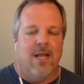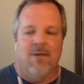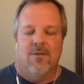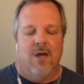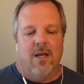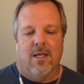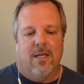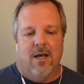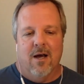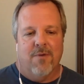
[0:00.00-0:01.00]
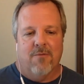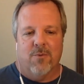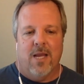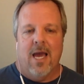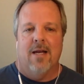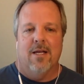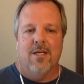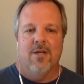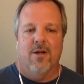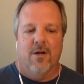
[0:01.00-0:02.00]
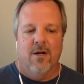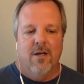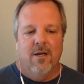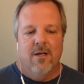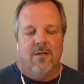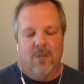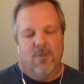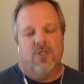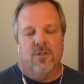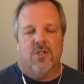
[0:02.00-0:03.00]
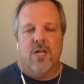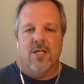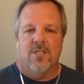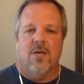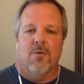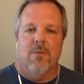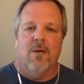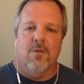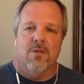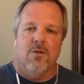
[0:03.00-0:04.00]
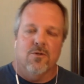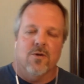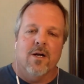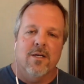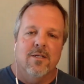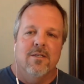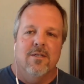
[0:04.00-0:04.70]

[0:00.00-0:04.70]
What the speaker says: And it's oddly enough, after we'd had it a year, there were still changes I would make with a new truck.